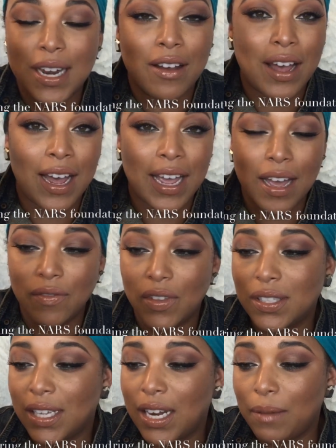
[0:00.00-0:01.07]
Now, I have
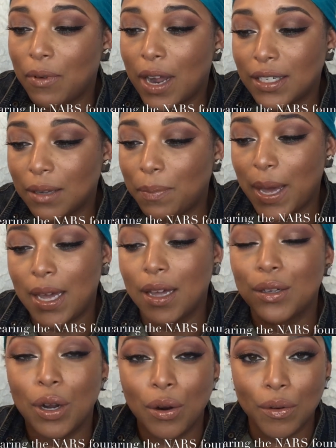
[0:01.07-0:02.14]
this in a project
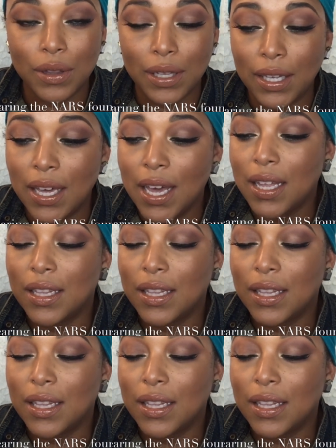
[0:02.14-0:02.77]
pan currently.